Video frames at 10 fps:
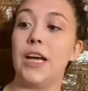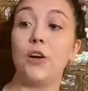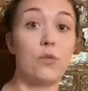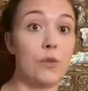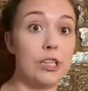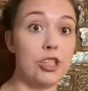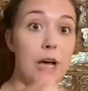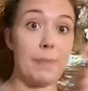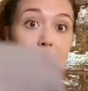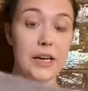reach up
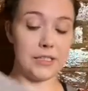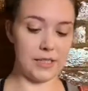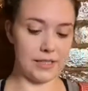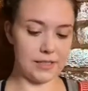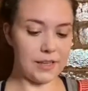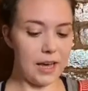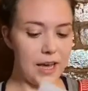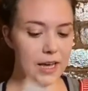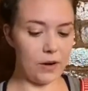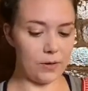high to the
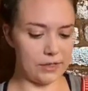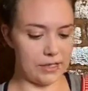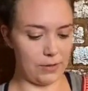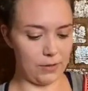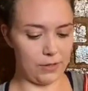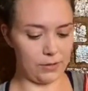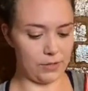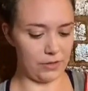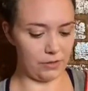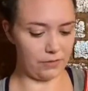sky or down low to
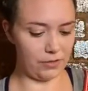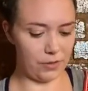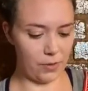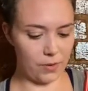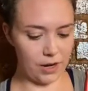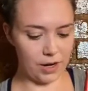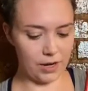the floor.